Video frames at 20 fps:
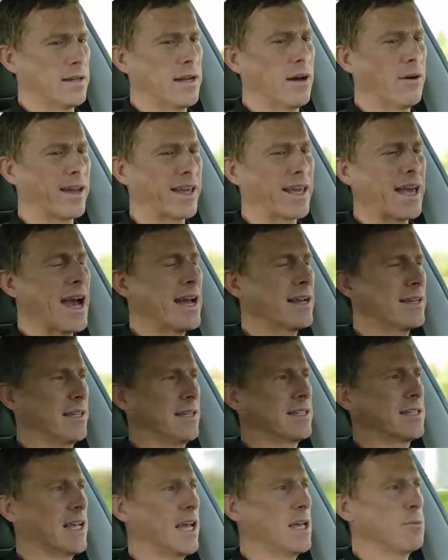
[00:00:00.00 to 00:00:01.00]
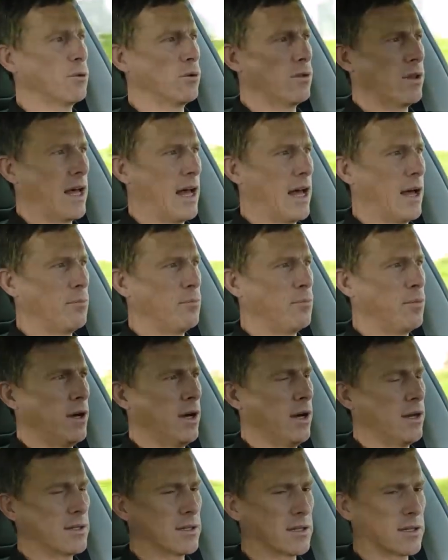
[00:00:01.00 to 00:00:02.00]
Now I can disable that,
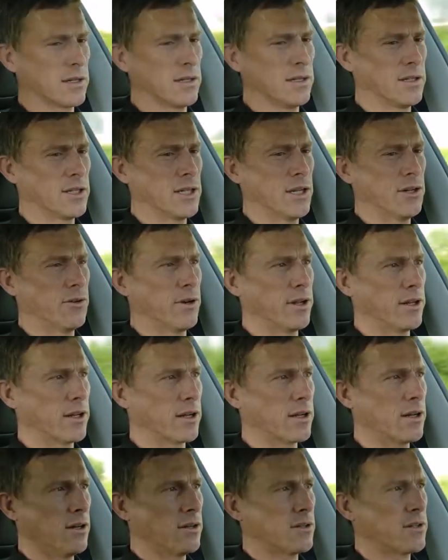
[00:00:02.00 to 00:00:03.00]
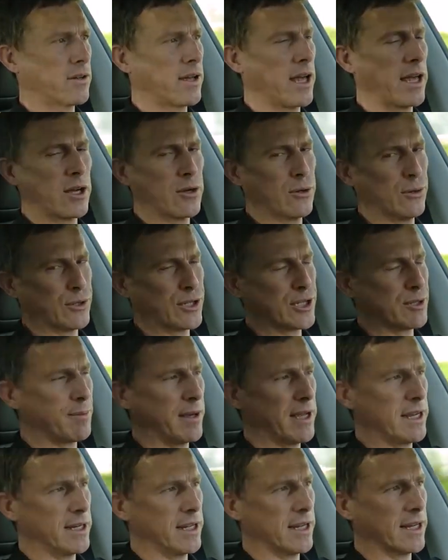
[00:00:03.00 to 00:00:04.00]
but considering the cost of getting caught
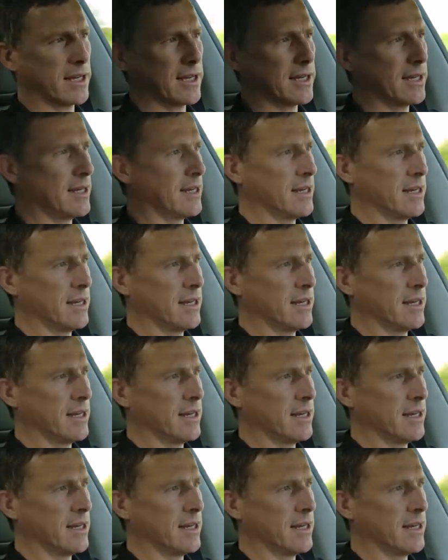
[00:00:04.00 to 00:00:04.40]
speeding,